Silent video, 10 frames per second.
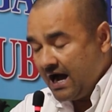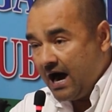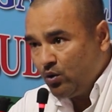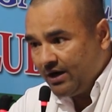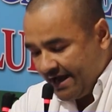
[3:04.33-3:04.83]

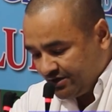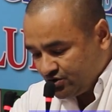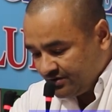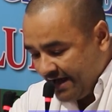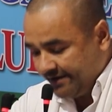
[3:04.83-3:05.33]
I would
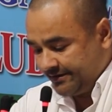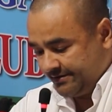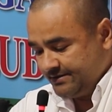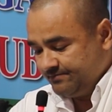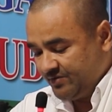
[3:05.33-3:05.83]
like to
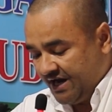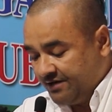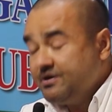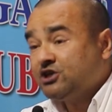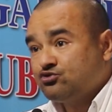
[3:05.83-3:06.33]
thank the
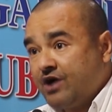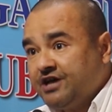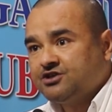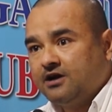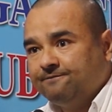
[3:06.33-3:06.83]

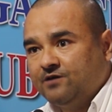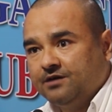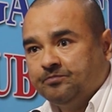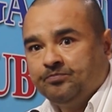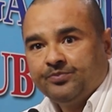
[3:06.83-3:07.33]
administration of
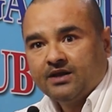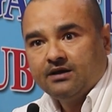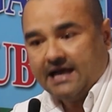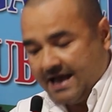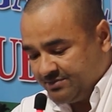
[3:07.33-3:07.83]
the
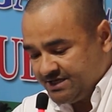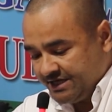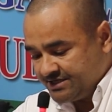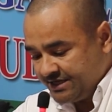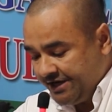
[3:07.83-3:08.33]

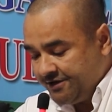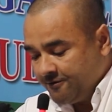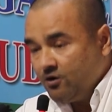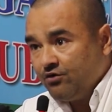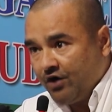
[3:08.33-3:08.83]

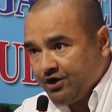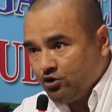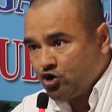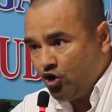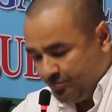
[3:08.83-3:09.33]
MCC for
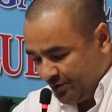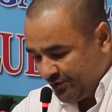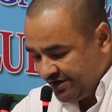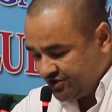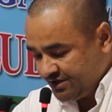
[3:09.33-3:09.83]
your
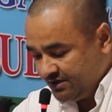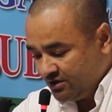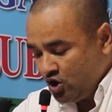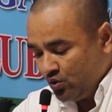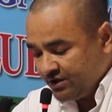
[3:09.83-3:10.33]

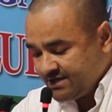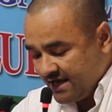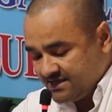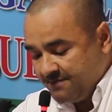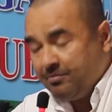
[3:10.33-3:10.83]
cooperation, which
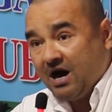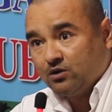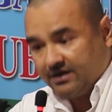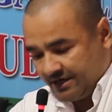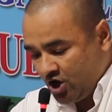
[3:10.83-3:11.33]
has
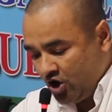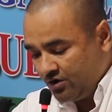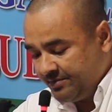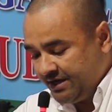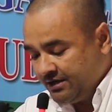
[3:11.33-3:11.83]
empowered the
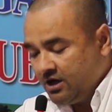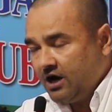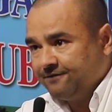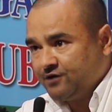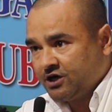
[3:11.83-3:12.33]
economy
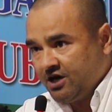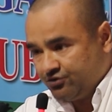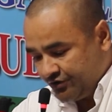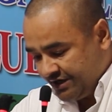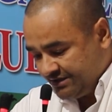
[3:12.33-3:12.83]
of the
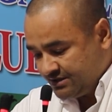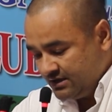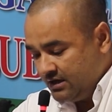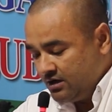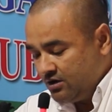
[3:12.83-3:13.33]

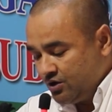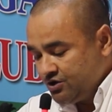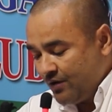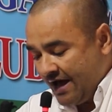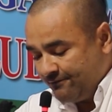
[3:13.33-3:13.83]
countries
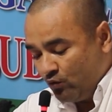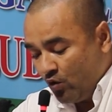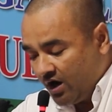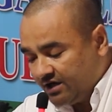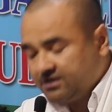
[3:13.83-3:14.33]
you have
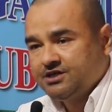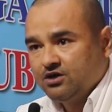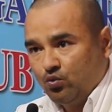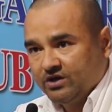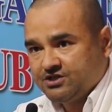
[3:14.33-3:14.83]
worked
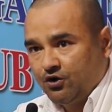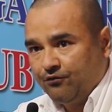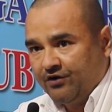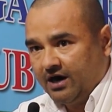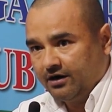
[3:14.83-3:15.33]
with
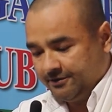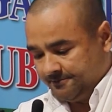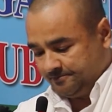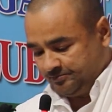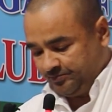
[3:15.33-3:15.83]
so far.